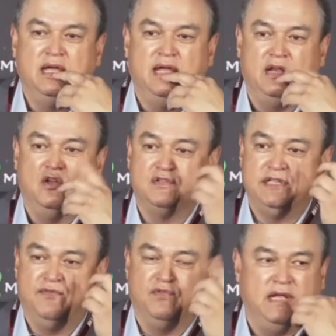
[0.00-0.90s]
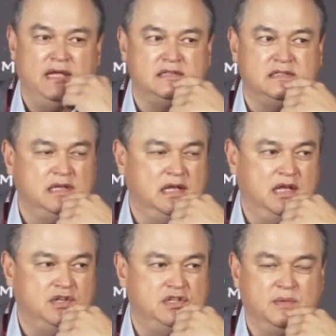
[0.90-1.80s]
And I know Sanford has
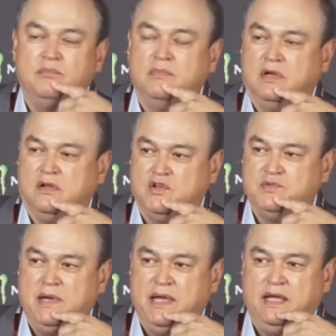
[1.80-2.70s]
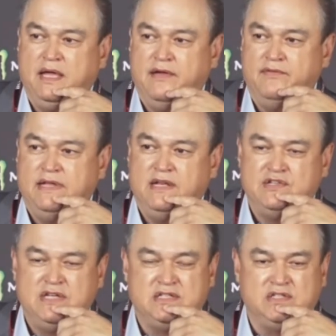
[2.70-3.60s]
a gym close by. I haven't had a
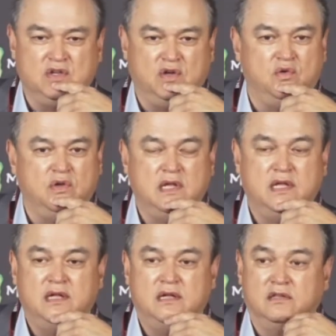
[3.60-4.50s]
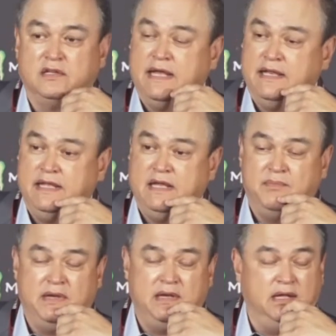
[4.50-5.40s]
chance to go look at it
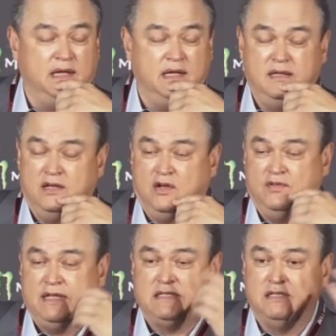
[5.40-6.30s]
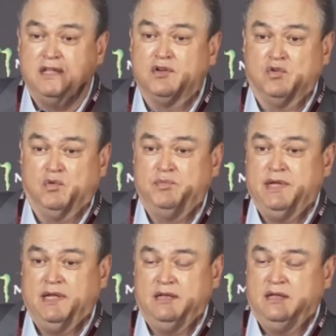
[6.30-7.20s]
yet, but that's another group that